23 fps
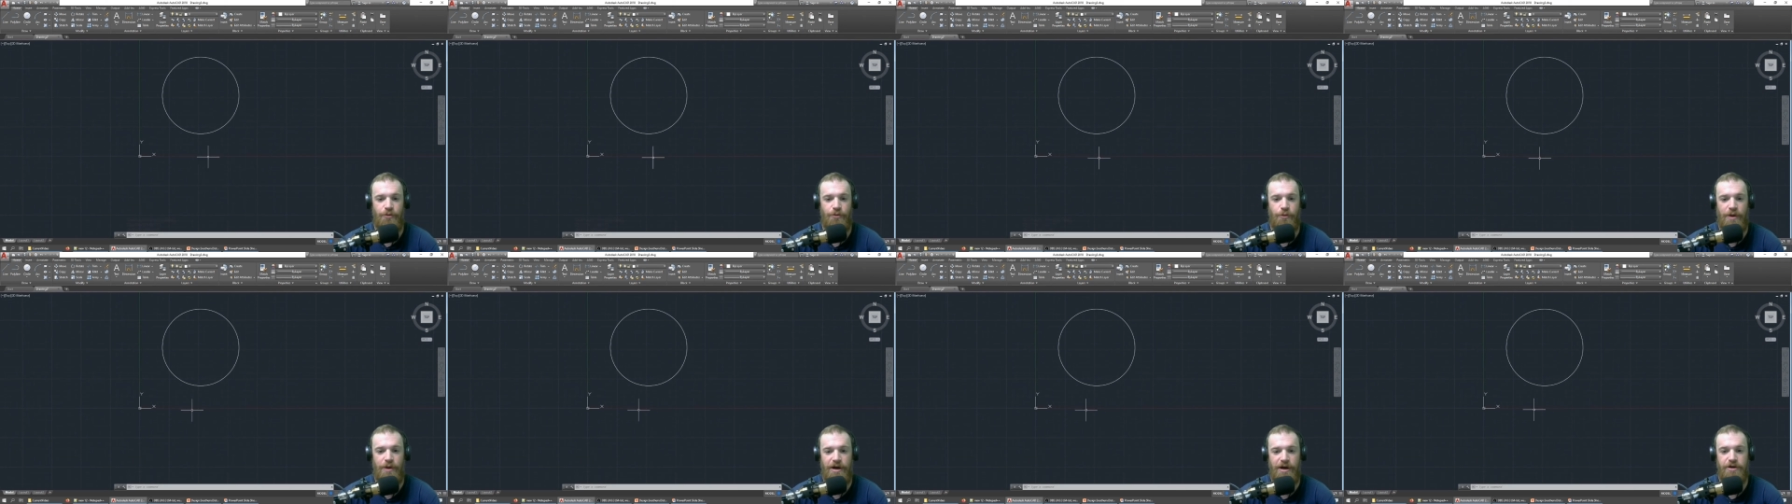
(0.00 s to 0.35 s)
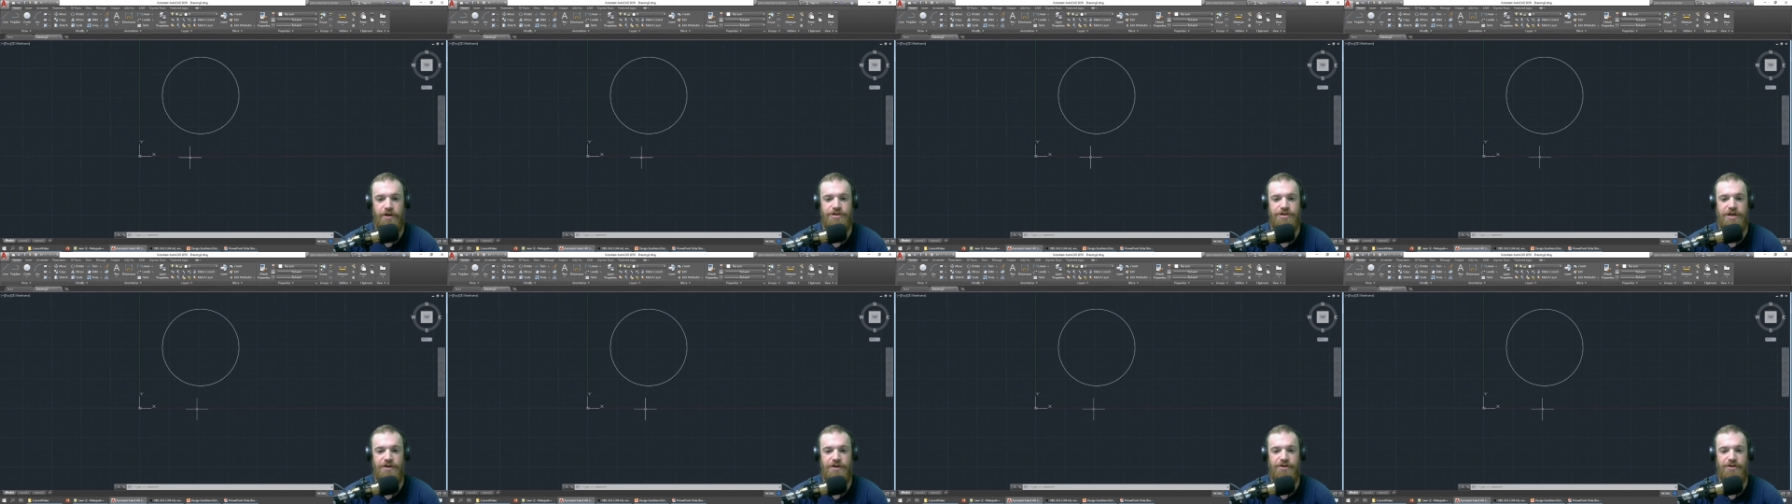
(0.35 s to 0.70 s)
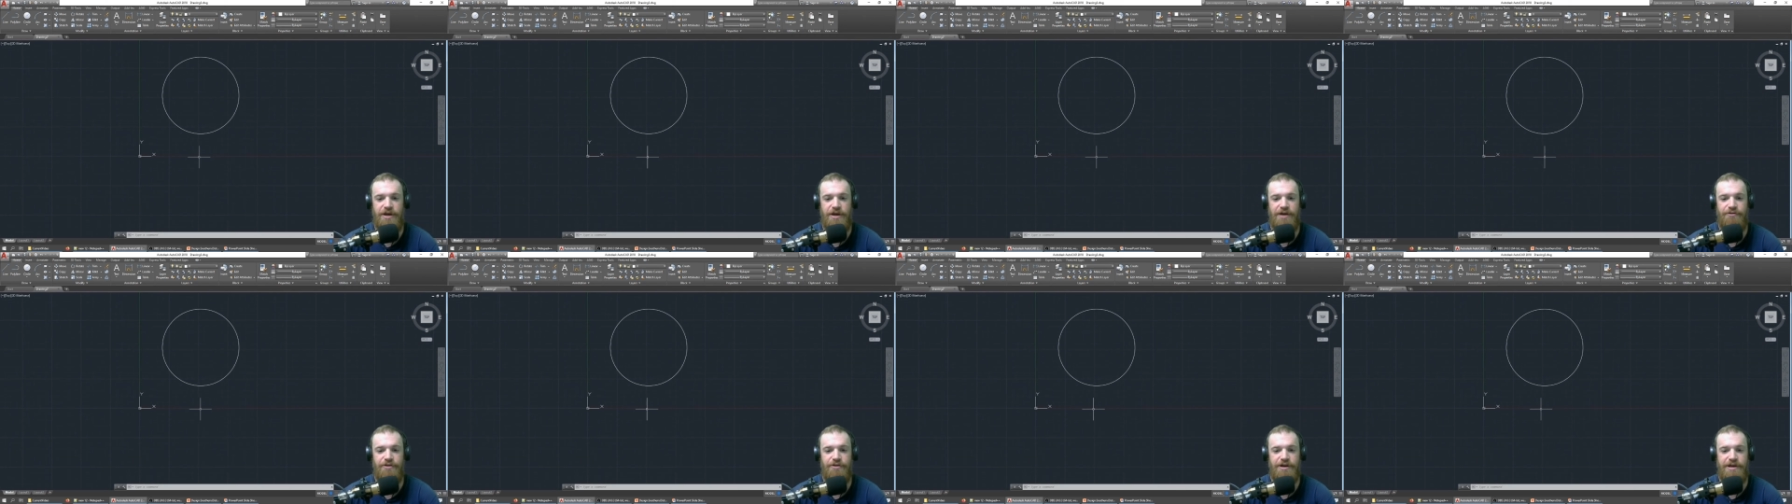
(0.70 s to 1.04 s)
where South
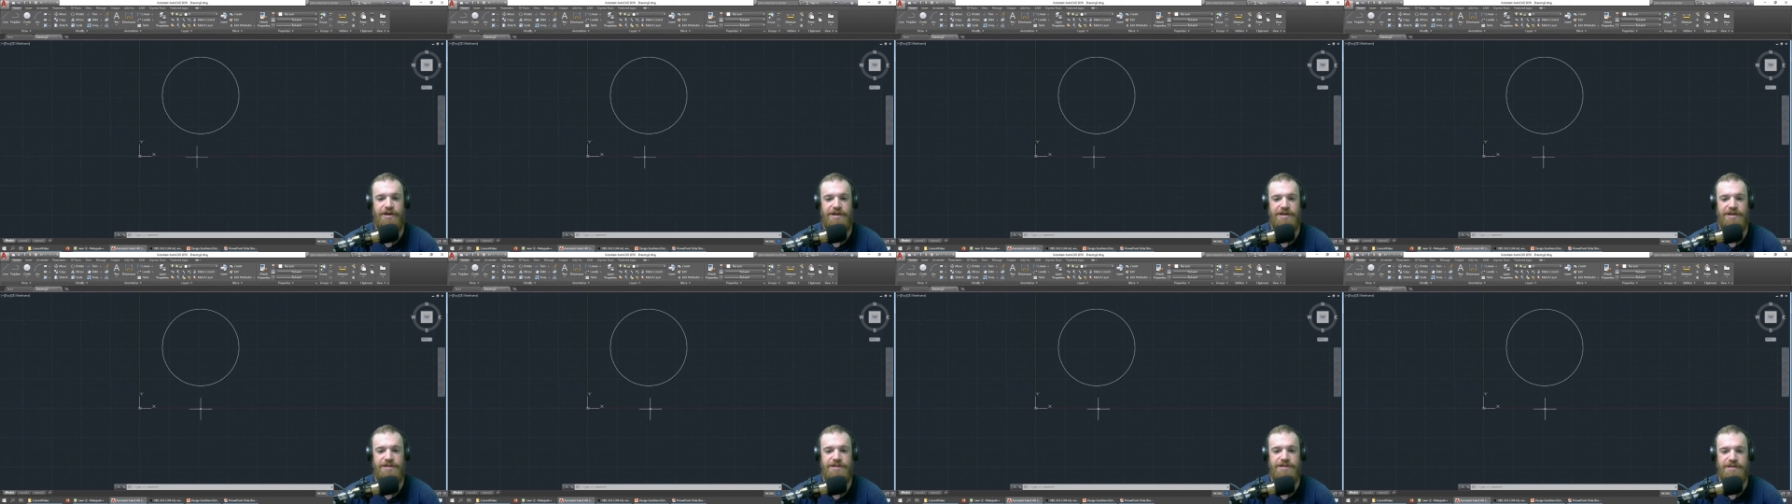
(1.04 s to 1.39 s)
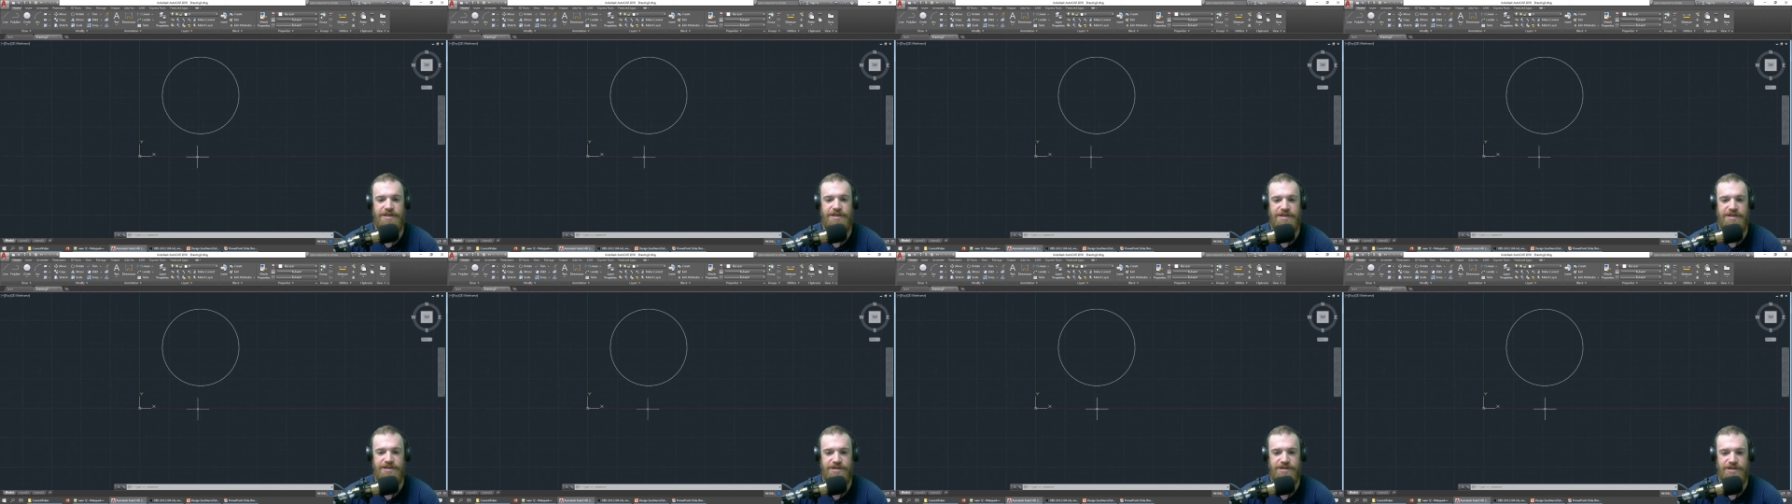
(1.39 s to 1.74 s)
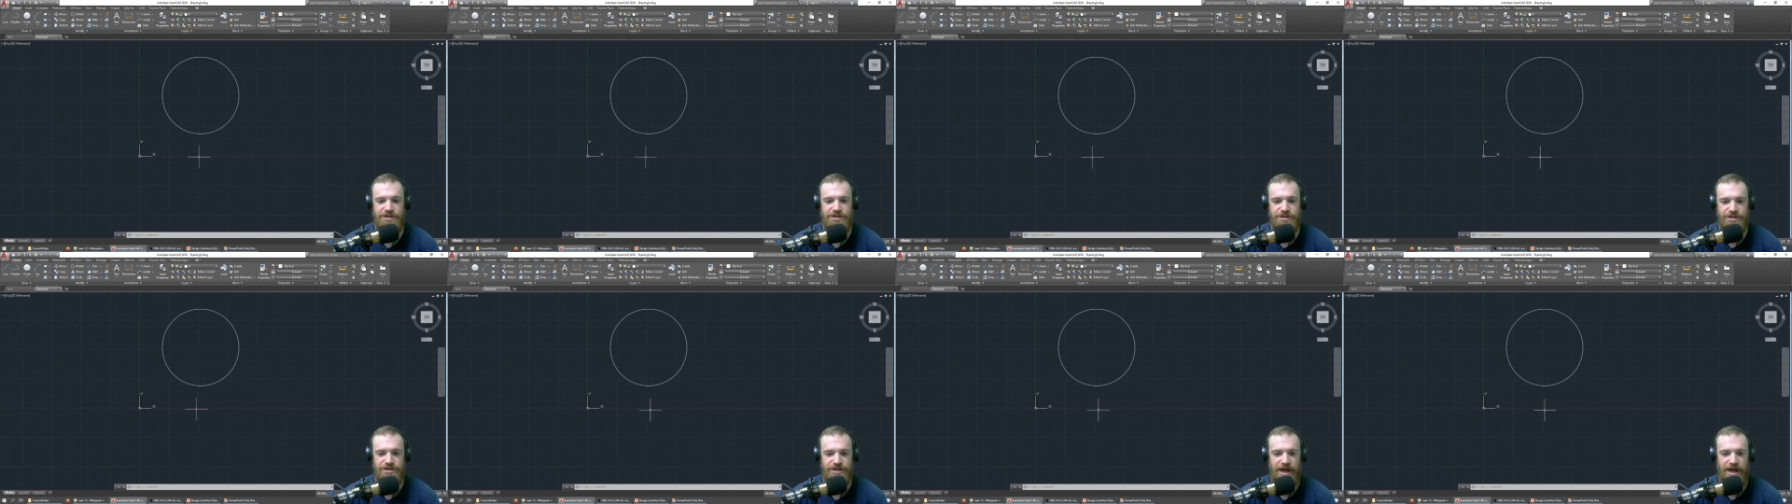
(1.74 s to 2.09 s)
Africa is
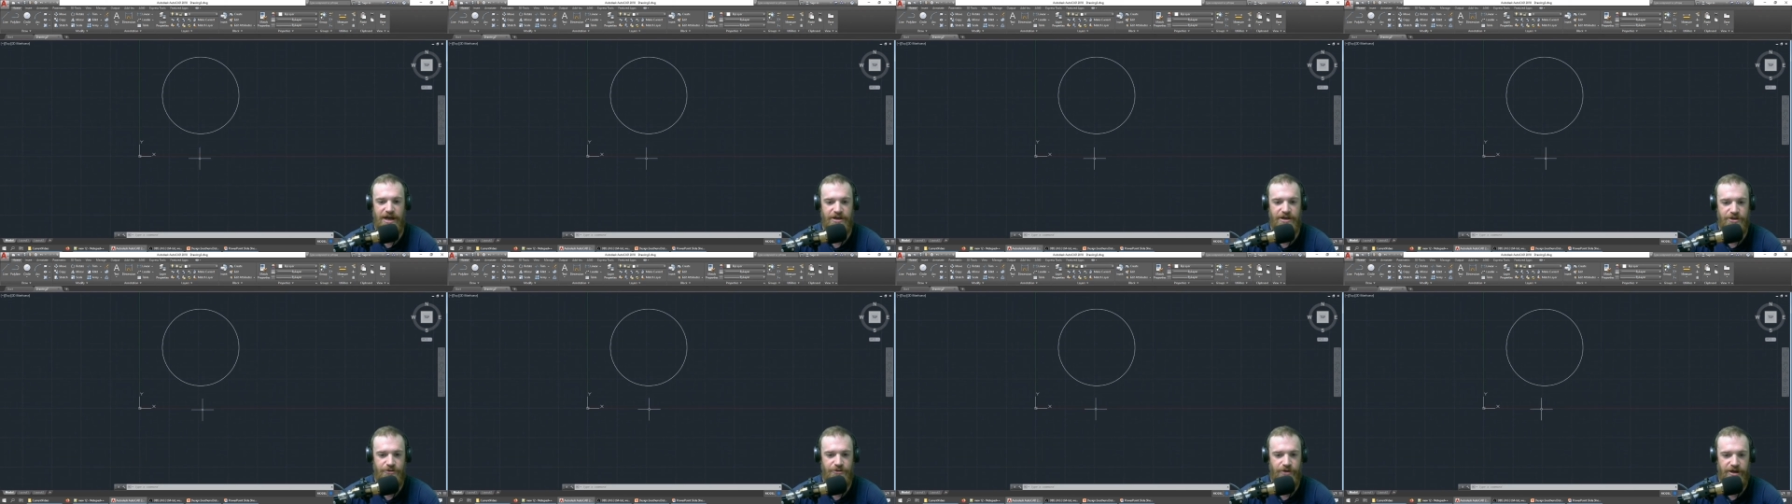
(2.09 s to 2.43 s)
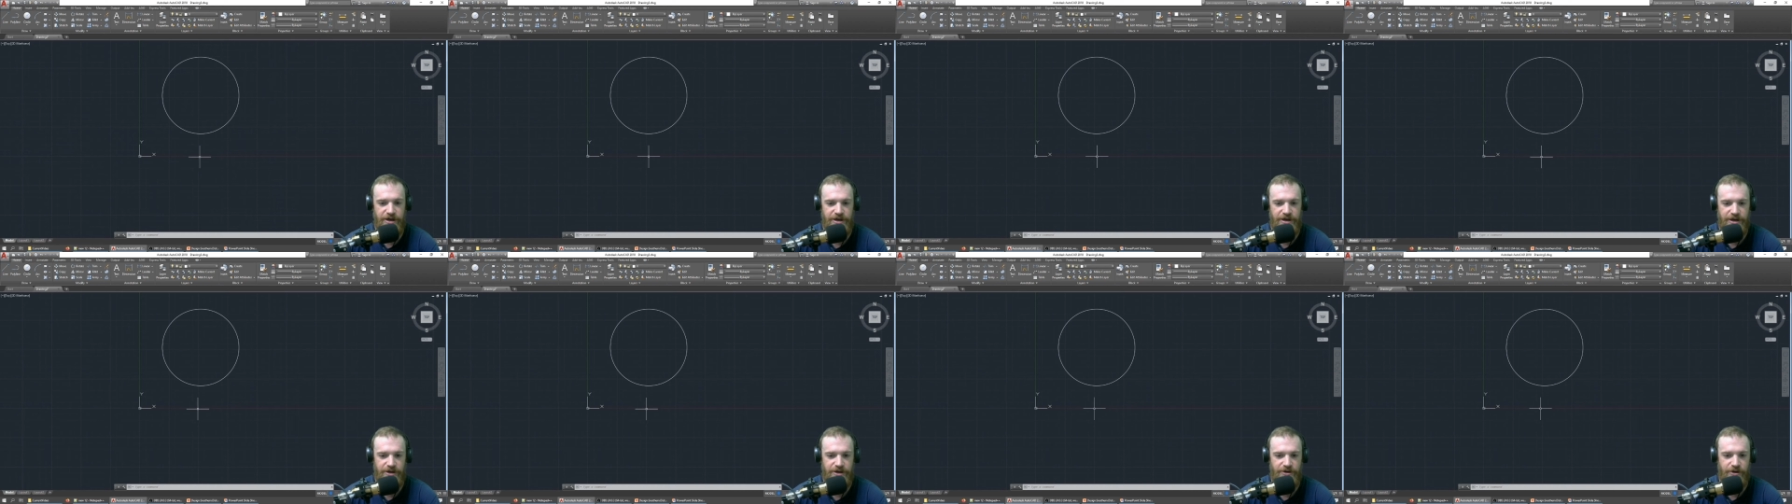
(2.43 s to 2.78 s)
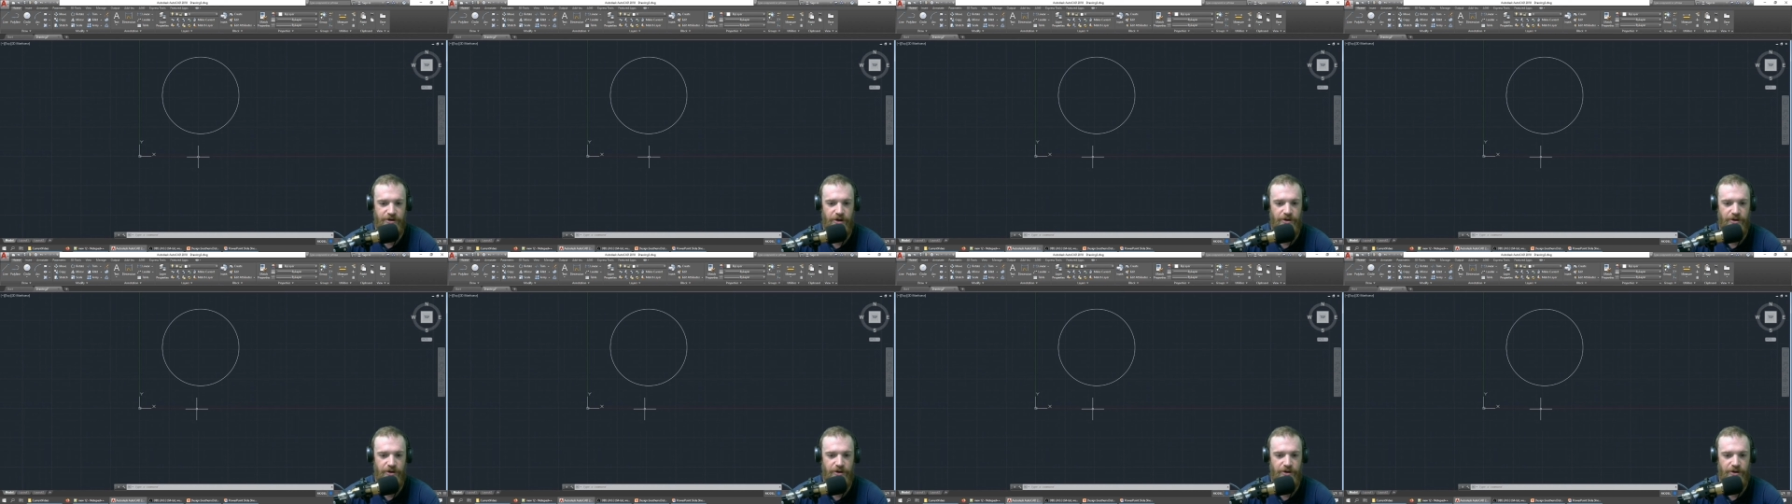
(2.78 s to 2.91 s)
exactly right here